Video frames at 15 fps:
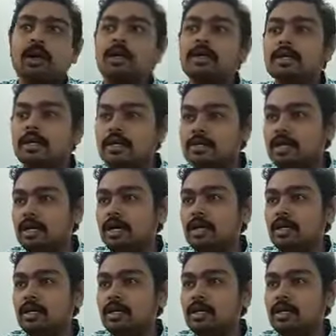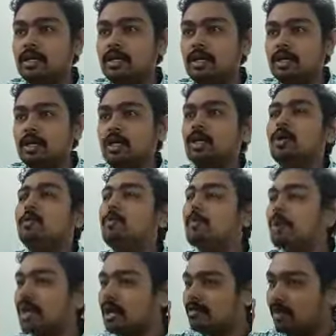and it is a
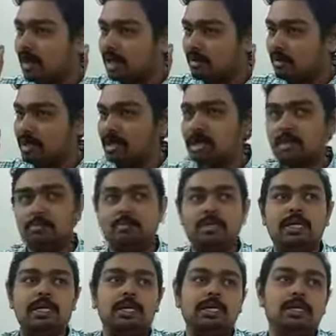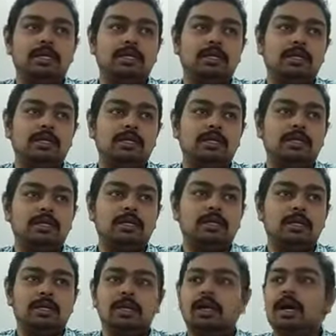private limited company,
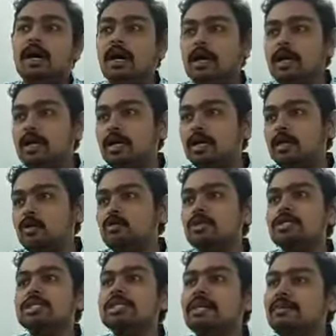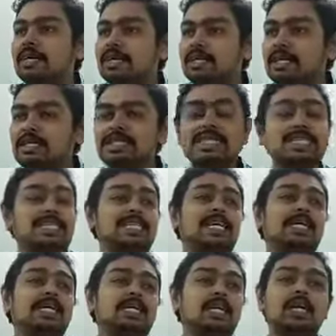and
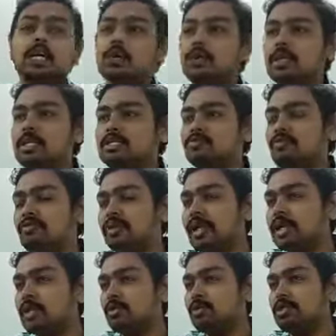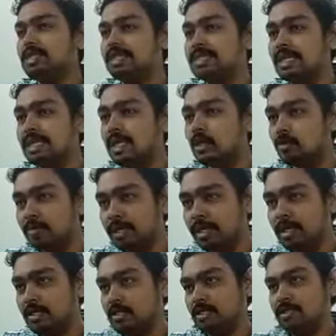2016 turnover is 15,600
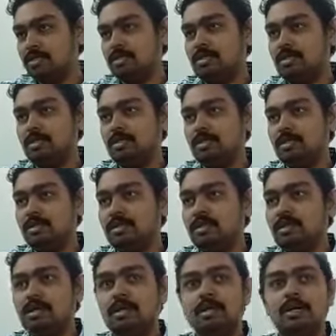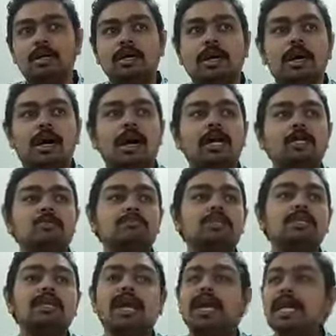rupees, and
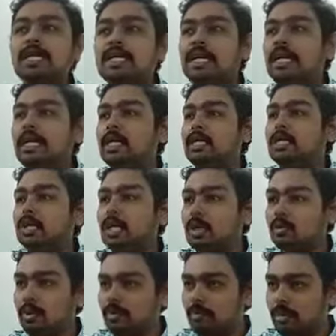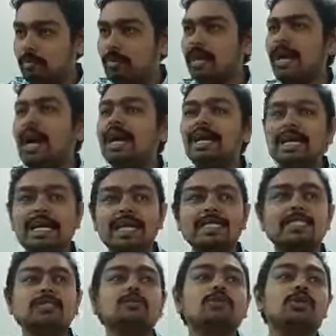2019 turnover will be at
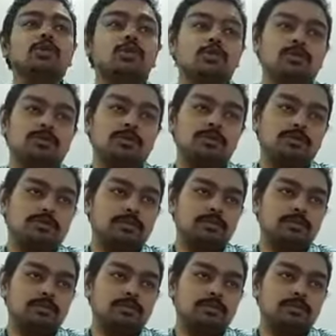least 1,000 crores.